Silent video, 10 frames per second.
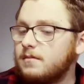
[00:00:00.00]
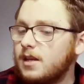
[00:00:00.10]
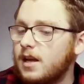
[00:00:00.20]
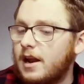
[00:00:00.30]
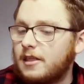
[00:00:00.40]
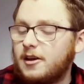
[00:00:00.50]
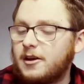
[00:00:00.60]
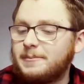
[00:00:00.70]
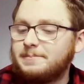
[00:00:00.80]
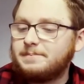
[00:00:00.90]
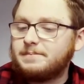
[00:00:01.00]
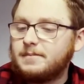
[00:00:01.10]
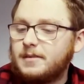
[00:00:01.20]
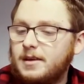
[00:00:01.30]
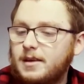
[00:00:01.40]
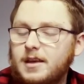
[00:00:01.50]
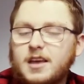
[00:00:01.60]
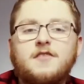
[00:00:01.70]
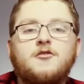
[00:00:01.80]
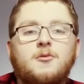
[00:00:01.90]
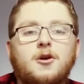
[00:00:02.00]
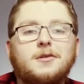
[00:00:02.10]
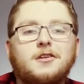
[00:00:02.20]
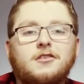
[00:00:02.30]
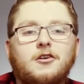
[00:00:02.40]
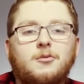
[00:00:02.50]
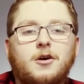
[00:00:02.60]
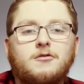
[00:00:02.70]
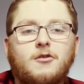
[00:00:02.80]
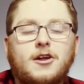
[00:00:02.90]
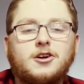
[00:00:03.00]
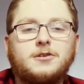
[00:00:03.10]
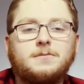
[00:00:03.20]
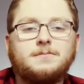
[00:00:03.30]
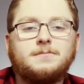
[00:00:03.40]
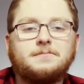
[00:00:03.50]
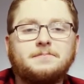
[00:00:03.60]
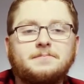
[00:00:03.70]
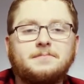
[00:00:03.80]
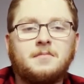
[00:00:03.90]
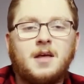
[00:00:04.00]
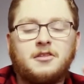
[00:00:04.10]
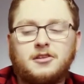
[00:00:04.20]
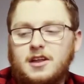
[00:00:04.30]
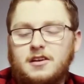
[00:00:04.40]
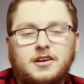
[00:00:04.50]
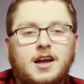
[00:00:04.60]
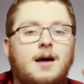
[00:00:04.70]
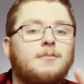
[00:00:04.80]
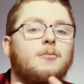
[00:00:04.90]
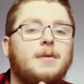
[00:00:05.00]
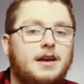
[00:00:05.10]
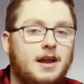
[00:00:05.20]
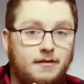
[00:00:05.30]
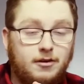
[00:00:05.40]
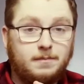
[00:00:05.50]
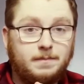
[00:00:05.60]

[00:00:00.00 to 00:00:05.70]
And I think if you put them in the Southwest branch, I think that is a combo made in heaven.